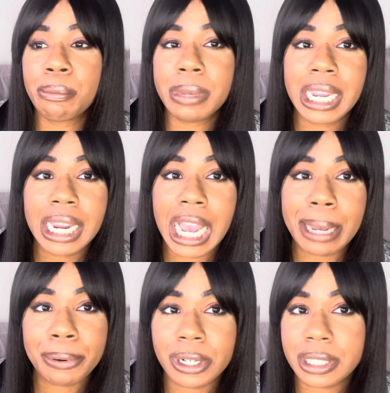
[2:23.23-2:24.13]
me,
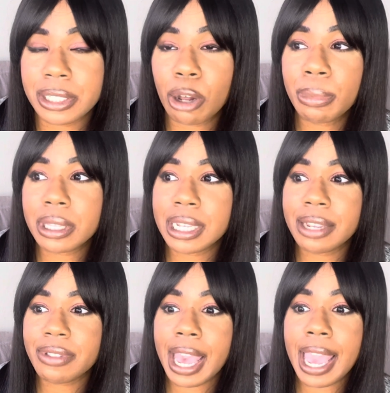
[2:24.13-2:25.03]
I personally don't
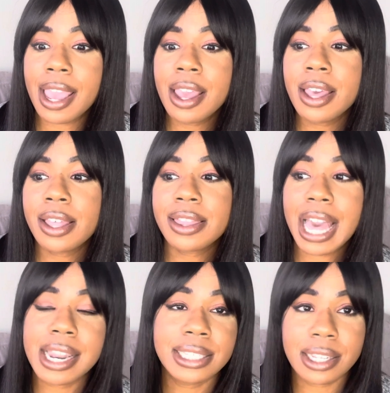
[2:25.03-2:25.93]
believe that
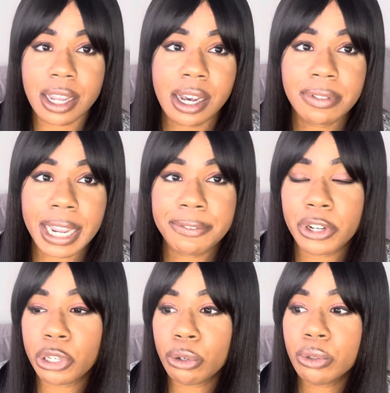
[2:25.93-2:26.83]
that is enough. Like for
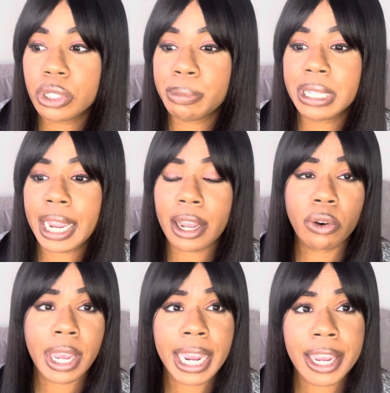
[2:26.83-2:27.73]
you to be like,
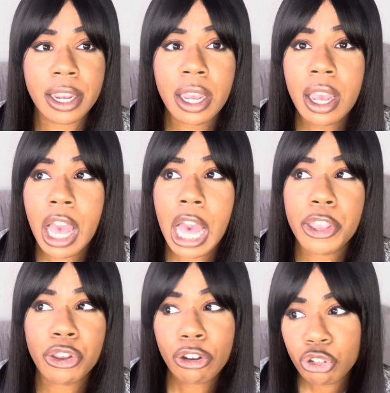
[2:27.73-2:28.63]
okay,
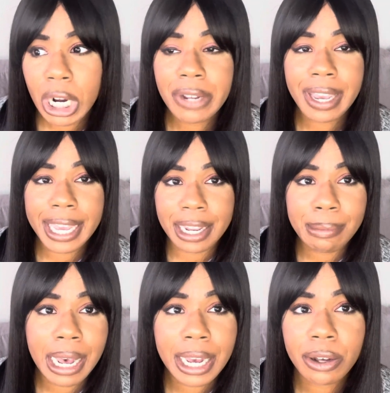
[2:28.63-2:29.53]
you can drive 80
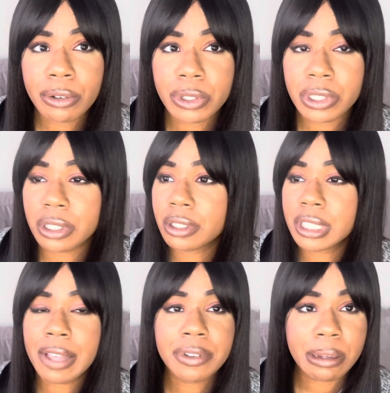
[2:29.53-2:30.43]
miles,
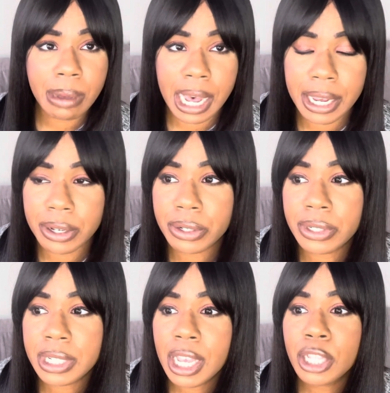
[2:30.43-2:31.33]
70
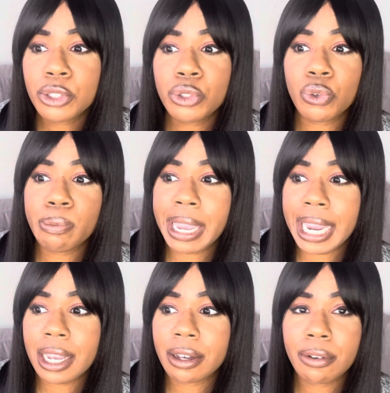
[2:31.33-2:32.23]
miles to
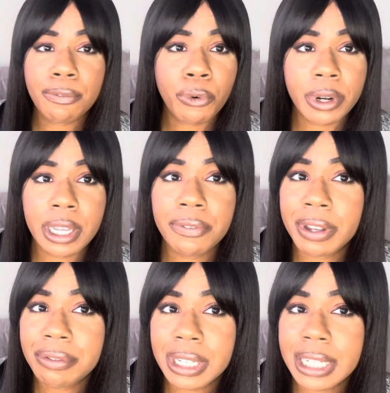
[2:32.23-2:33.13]
make $40,
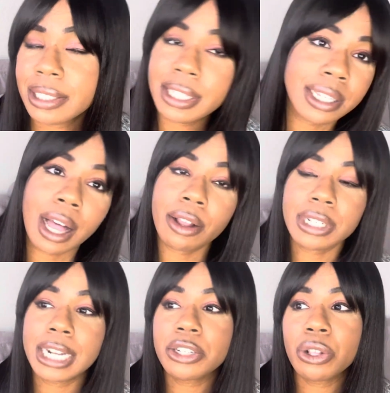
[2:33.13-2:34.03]
$50,
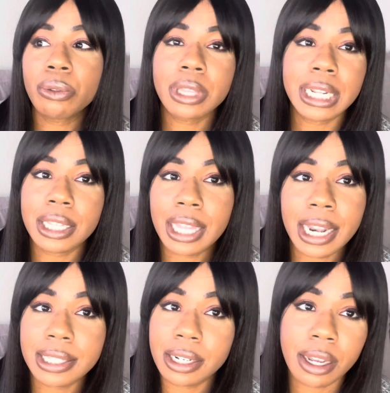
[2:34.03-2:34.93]
$60. I just don't think that
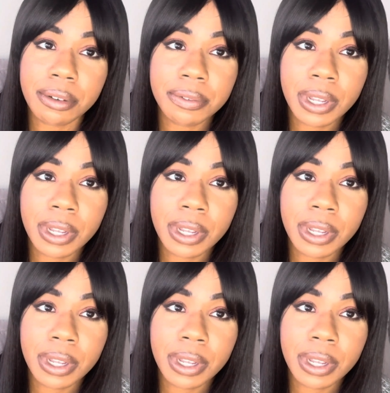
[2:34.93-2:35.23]
that is enough,